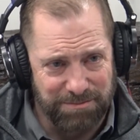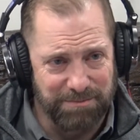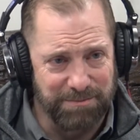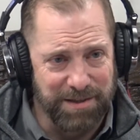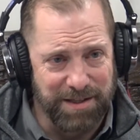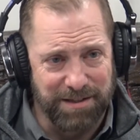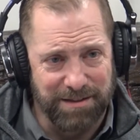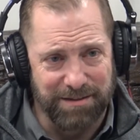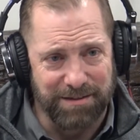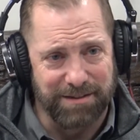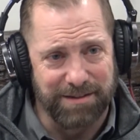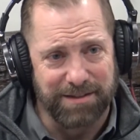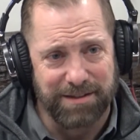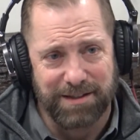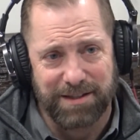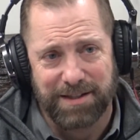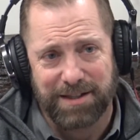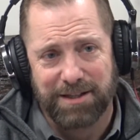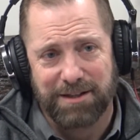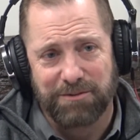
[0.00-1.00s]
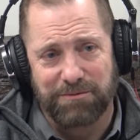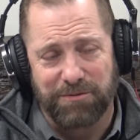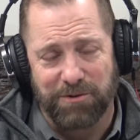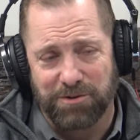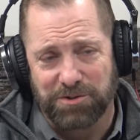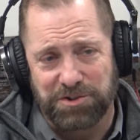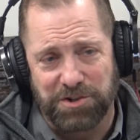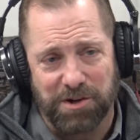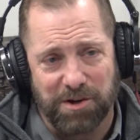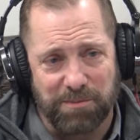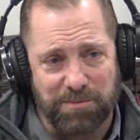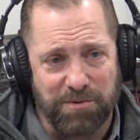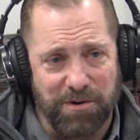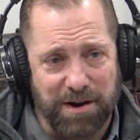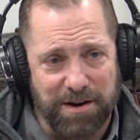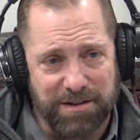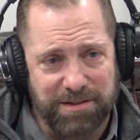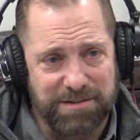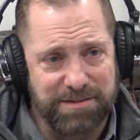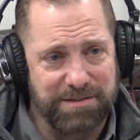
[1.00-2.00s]
being a first-year
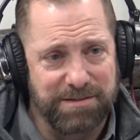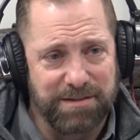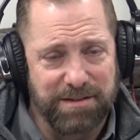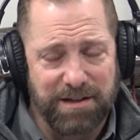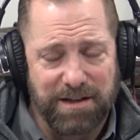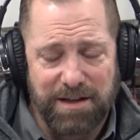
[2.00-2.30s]
apprentice.